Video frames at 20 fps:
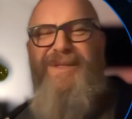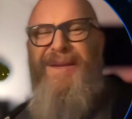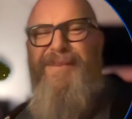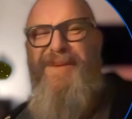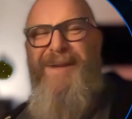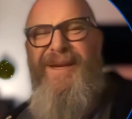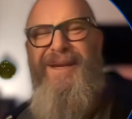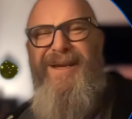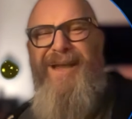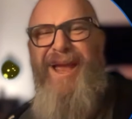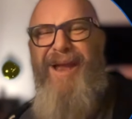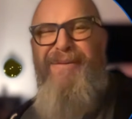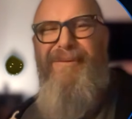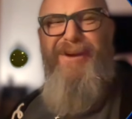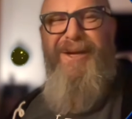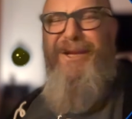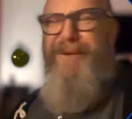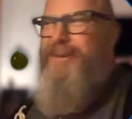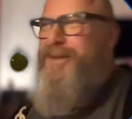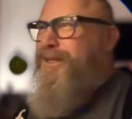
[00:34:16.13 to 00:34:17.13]
I mean, not
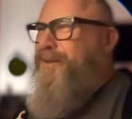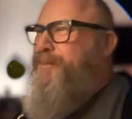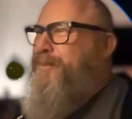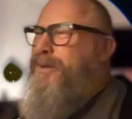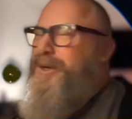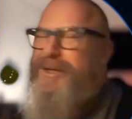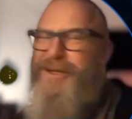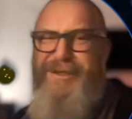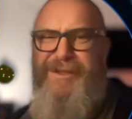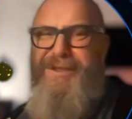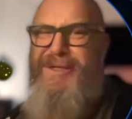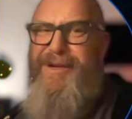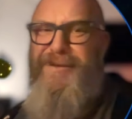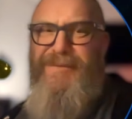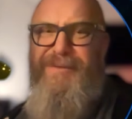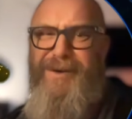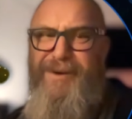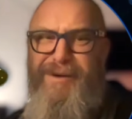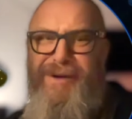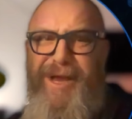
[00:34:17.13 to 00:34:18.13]
really. We just put our stuff
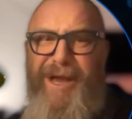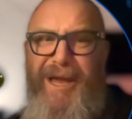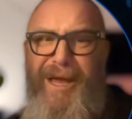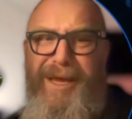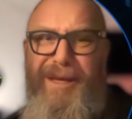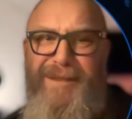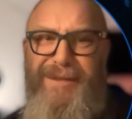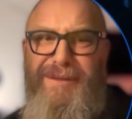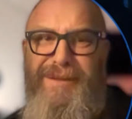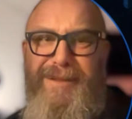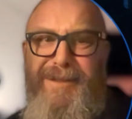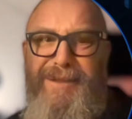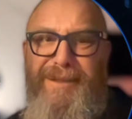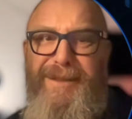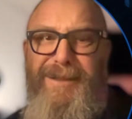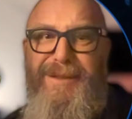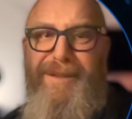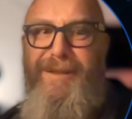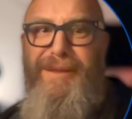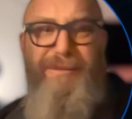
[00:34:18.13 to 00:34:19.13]
there, guys.
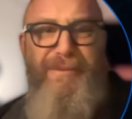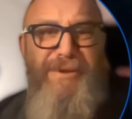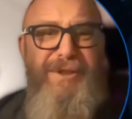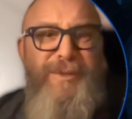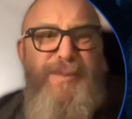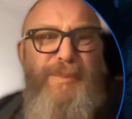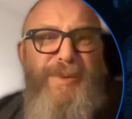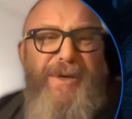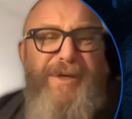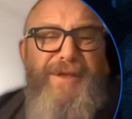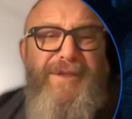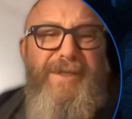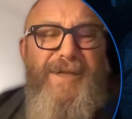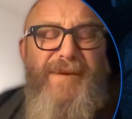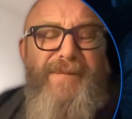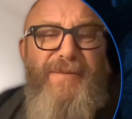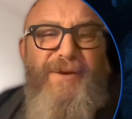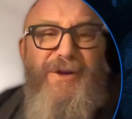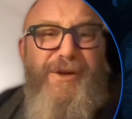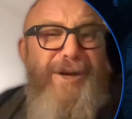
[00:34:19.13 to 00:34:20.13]
We just put our
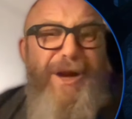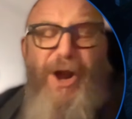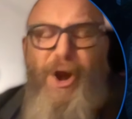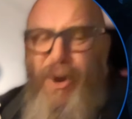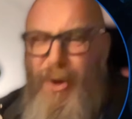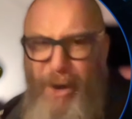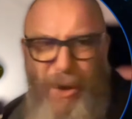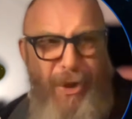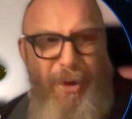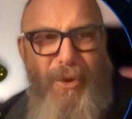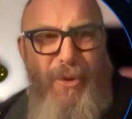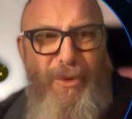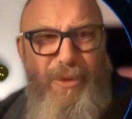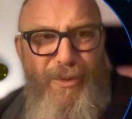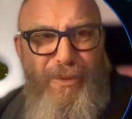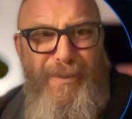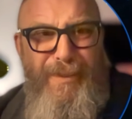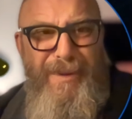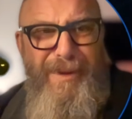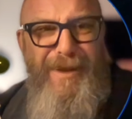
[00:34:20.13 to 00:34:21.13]
stuff there. You're not
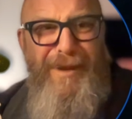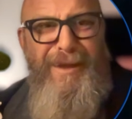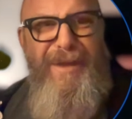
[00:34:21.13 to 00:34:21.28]
home.